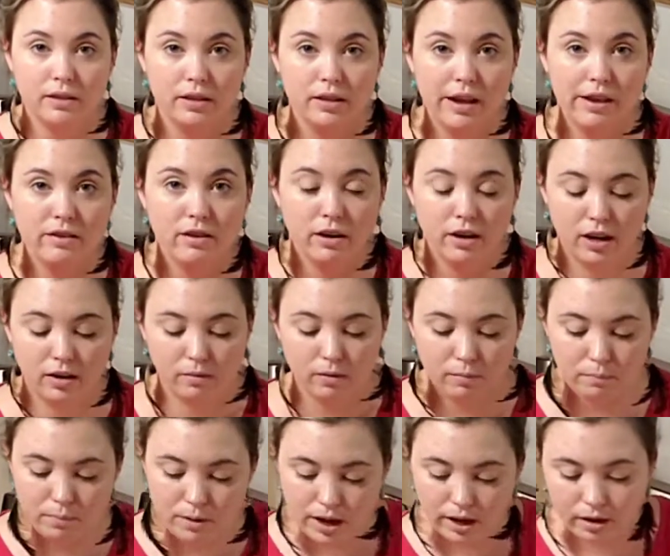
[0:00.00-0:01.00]
These are
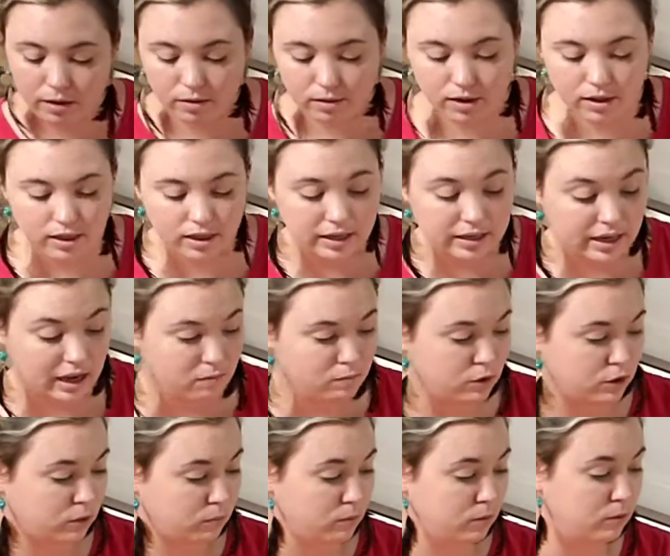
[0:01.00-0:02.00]
even bigger than the
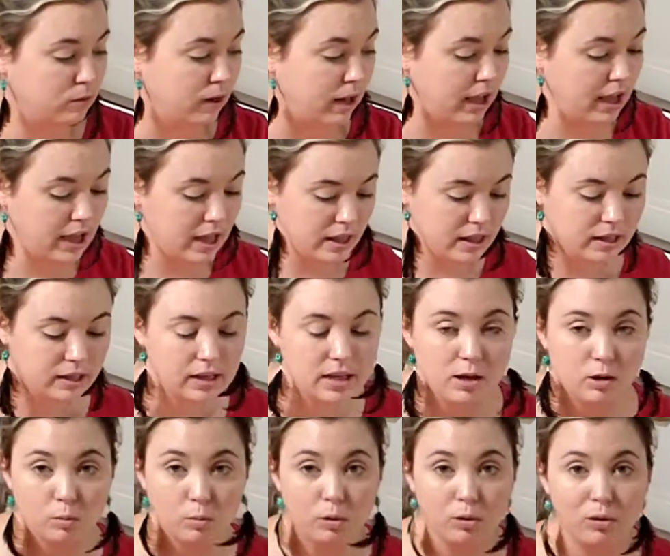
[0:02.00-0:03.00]
tablespoon and the
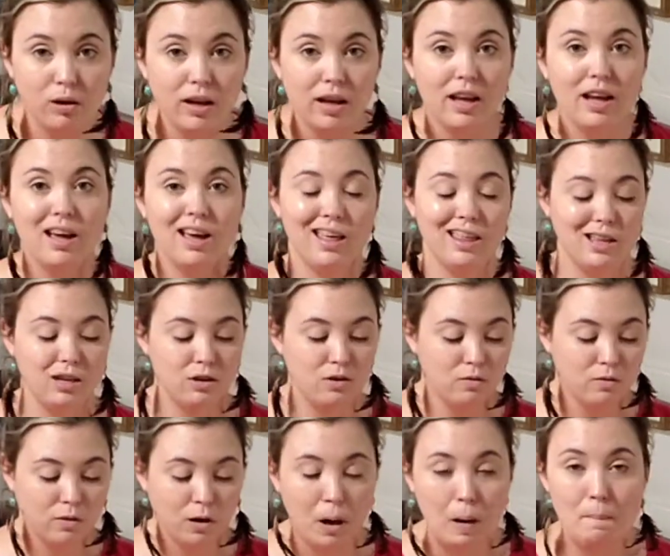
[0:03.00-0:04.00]
teaspoon, and
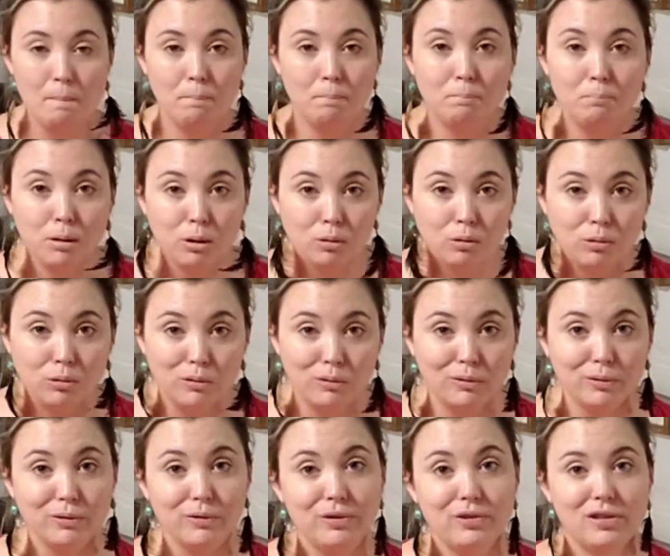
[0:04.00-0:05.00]
you've got
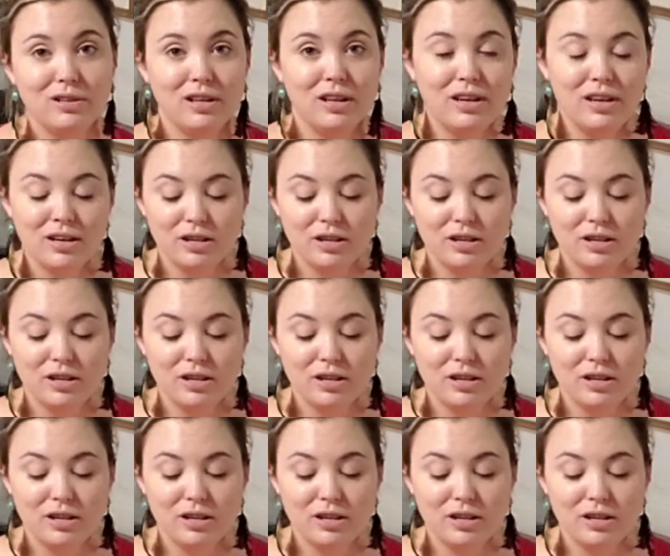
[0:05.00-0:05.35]
bowls.